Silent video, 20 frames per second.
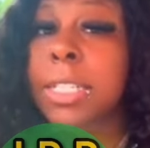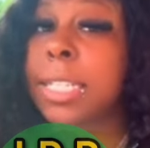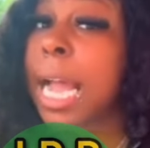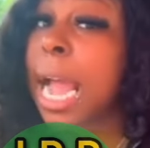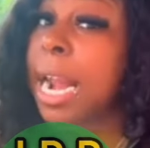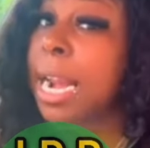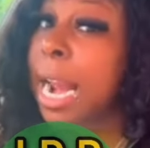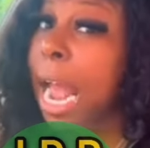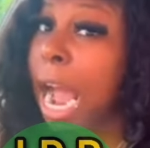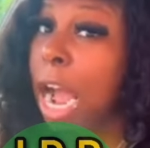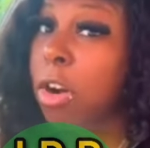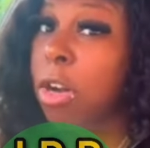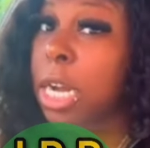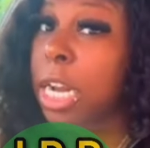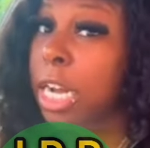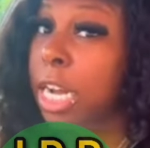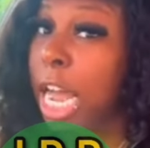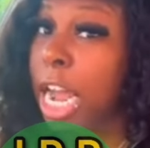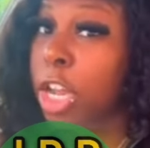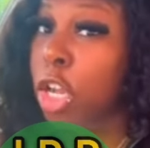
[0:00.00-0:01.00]
because I
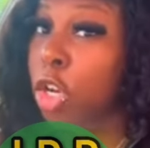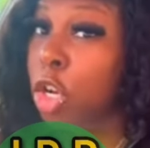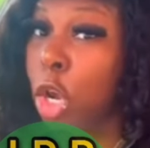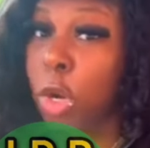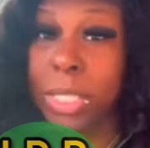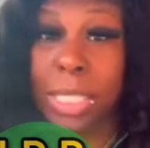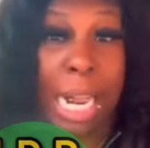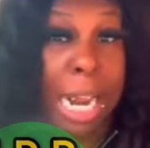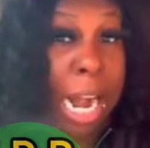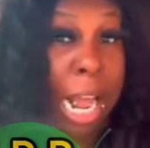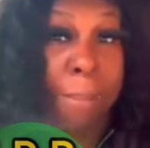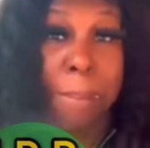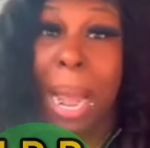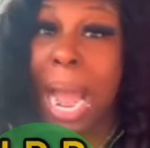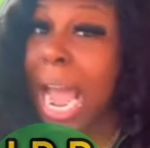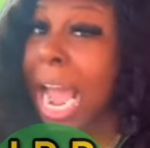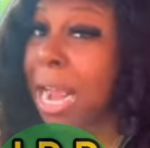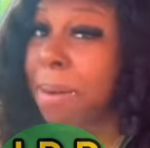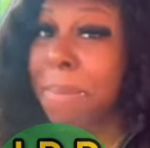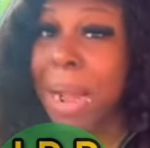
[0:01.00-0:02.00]
loudly let you know, so
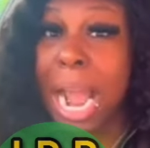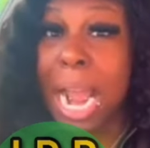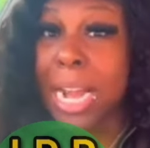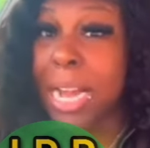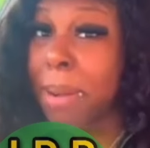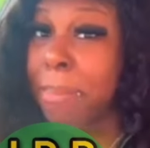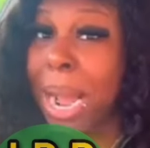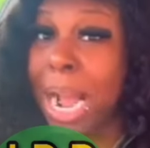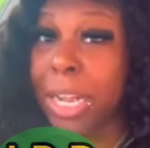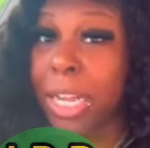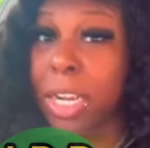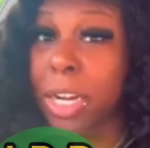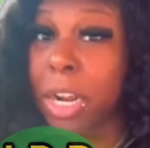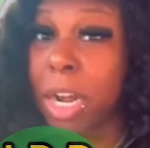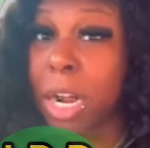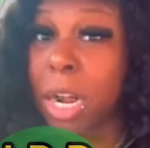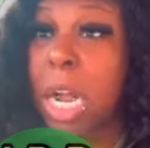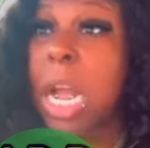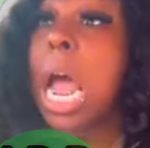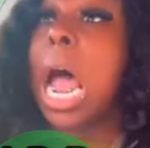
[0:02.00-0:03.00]
like, my eye behind your back,
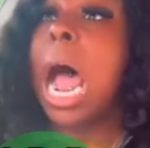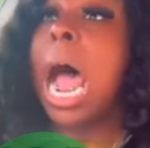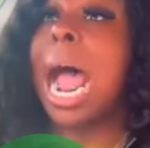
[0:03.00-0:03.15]
you know,